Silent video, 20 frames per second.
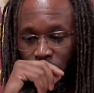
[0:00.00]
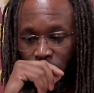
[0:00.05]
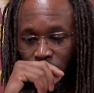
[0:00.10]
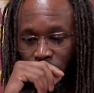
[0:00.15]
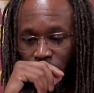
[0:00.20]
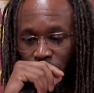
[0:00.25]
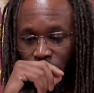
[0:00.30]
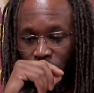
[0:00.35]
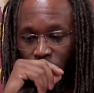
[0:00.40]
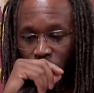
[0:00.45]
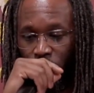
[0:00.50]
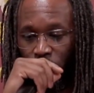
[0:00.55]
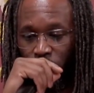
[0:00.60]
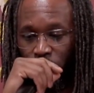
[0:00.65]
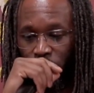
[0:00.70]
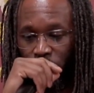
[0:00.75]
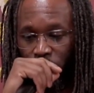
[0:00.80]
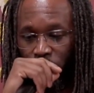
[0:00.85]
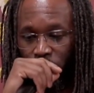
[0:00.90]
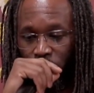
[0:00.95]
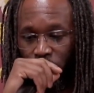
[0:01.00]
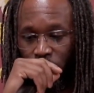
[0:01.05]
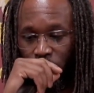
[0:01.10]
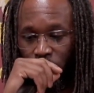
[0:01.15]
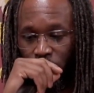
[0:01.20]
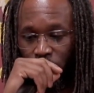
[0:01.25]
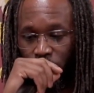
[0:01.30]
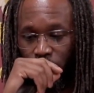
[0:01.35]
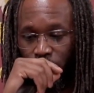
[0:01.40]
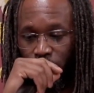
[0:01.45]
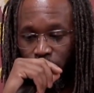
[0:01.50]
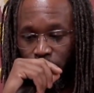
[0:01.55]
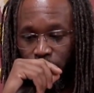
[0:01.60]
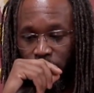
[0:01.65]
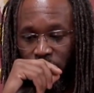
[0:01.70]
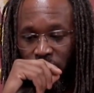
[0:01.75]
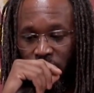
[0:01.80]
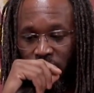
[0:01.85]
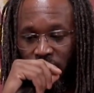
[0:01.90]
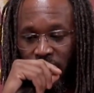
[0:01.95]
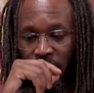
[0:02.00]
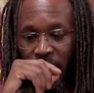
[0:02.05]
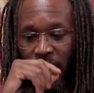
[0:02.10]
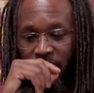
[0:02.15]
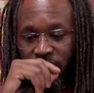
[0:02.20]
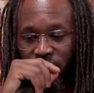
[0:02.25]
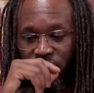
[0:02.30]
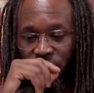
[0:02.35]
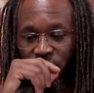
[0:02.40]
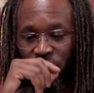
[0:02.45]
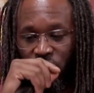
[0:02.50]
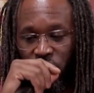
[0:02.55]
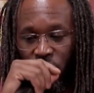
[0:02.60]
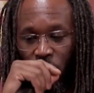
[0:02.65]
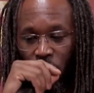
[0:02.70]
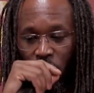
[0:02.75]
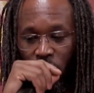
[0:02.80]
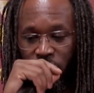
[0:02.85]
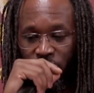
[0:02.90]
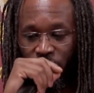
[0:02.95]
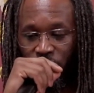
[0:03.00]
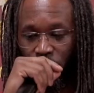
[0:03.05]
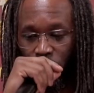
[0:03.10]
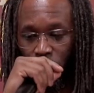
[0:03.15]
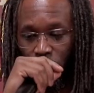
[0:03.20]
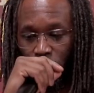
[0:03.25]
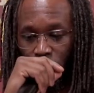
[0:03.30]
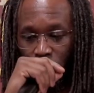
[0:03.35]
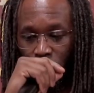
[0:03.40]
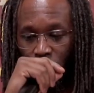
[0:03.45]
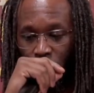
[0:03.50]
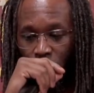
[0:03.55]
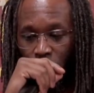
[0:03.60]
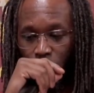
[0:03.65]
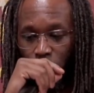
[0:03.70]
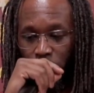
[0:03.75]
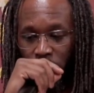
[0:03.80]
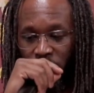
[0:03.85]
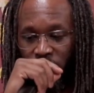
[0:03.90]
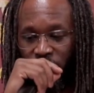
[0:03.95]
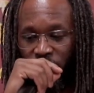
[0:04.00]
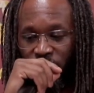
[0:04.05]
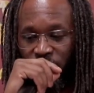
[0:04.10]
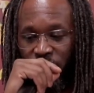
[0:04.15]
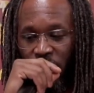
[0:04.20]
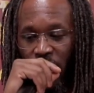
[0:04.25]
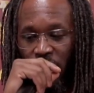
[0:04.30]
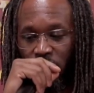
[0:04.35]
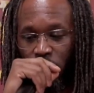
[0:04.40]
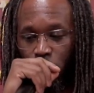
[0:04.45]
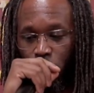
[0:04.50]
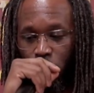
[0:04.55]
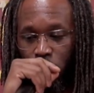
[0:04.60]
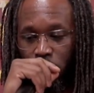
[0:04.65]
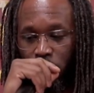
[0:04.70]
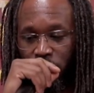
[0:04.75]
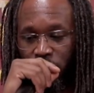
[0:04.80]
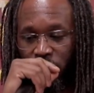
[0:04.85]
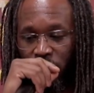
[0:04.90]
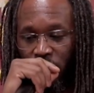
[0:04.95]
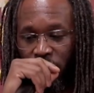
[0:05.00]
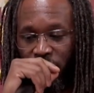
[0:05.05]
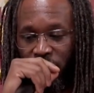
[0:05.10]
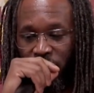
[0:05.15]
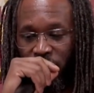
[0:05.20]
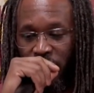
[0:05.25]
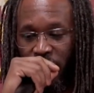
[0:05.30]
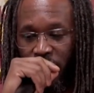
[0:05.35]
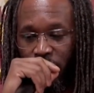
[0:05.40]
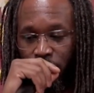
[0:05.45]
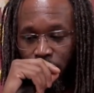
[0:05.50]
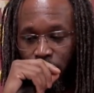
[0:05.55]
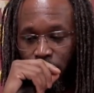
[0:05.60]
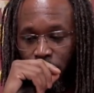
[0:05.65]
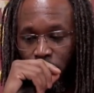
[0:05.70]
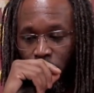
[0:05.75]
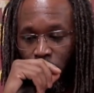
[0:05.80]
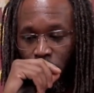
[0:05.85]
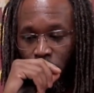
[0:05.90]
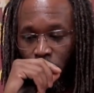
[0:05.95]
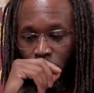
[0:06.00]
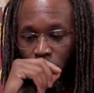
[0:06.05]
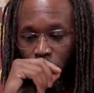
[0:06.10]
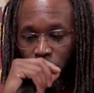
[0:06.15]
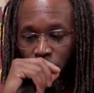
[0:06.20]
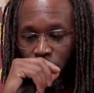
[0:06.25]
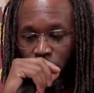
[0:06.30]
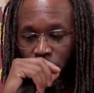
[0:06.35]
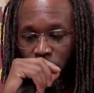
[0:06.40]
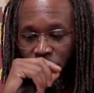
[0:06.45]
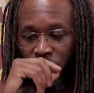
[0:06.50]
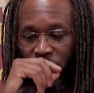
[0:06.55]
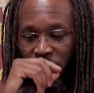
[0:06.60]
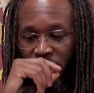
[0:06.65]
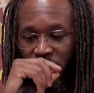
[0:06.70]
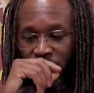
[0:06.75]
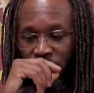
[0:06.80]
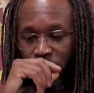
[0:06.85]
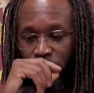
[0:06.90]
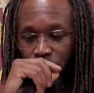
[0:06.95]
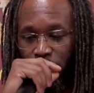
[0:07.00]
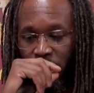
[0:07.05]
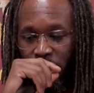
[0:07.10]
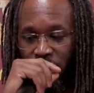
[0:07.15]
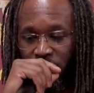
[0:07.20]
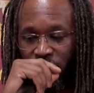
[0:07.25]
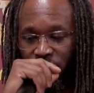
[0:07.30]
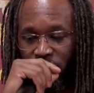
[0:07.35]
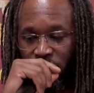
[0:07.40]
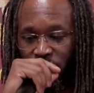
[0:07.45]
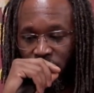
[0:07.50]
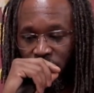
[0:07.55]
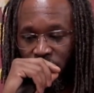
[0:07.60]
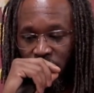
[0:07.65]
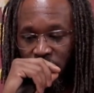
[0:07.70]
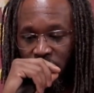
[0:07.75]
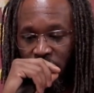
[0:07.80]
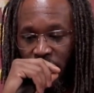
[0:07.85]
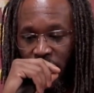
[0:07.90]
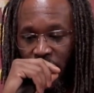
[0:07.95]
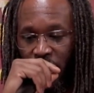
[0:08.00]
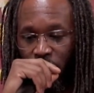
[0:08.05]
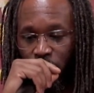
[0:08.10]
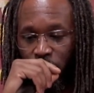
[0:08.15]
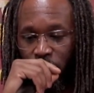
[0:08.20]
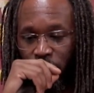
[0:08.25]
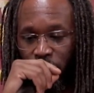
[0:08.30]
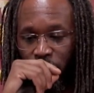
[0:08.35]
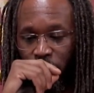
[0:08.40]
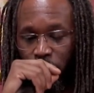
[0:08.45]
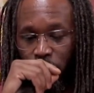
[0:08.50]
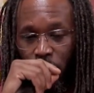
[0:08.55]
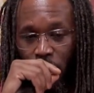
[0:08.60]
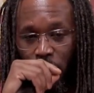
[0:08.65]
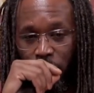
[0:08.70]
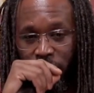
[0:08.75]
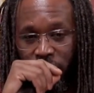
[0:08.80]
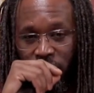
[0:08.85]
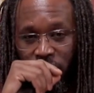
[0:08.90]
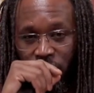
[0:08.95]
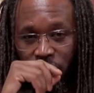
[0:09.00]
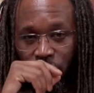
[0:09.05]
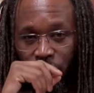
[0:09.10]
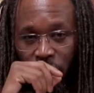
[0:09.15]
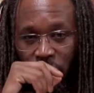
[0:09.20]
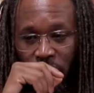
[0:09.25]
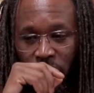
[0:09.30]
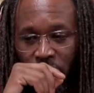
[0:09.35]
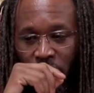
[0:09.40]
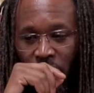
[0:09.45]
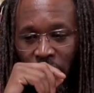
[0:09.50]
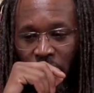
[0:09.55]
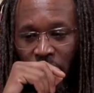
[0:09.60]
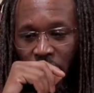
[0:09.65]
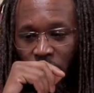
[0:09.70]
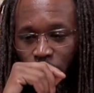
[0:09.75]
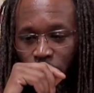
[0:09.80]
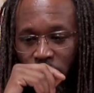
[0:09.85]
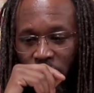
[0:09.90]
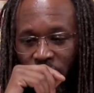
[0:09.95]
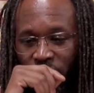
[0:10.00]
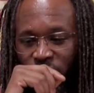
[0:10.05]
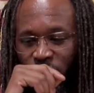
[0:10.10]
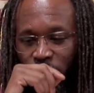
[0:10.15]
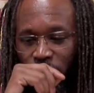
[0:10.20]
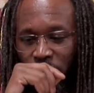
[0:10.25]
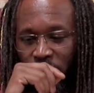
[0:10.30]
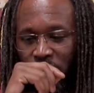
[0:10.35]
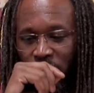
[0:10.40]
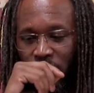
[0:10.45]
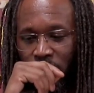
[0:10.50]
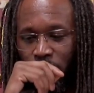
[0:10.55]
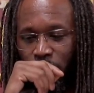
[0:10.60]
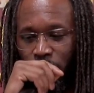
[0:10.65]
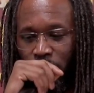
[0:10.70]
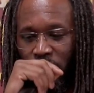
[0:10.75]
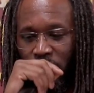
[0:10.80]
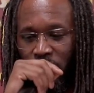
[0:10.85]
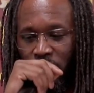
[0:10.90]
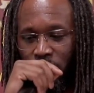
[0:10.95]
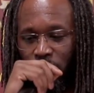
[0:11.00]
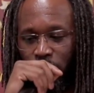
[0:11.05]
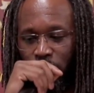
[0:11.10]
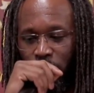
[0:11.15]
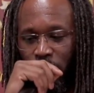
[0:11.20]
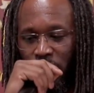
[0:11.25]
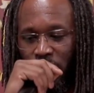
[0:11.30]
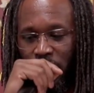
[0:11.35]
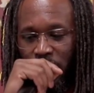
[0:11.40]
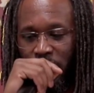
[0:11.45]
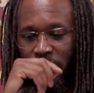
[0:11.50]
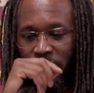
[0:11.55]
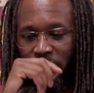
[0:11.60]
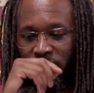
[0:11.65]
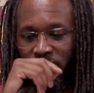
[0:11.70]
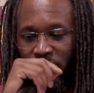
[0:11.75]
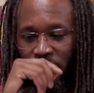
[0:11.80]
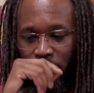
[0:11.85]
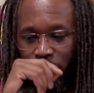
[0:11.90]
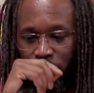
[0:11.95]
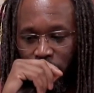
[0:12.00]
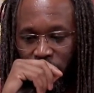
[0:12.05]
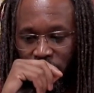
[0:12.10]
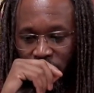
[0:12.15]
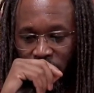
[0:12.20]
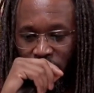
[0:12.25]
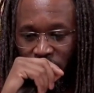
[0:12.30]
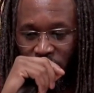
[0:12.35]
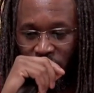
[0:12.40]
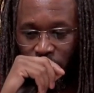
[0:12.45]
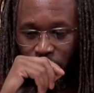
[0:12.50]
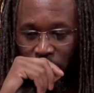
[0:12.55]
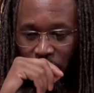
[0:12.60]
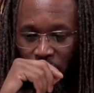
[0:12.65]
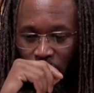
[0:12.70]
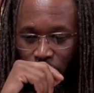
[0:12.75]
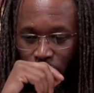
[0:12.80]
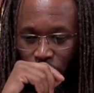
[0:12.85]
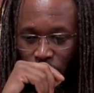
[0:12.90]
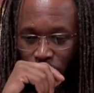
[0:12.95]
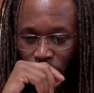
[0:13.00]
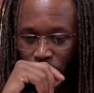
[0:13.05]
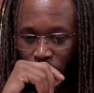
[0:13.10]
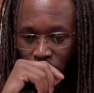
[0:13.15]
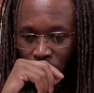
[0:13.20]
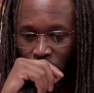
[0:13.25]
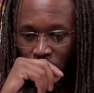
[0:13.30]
So be not slothful, but followers of them who through faith and patience inherit the promises, right? And we have many, many, many examples in this Bible